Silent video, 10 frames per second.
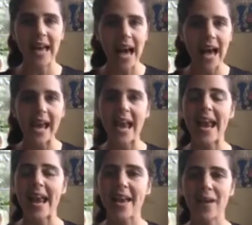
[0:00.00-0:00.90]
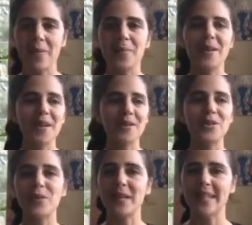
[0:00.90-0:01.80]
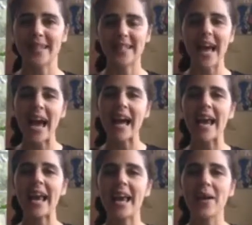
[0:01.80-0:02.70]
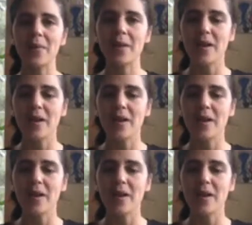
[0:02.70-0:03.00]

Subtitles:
I am doing this. I am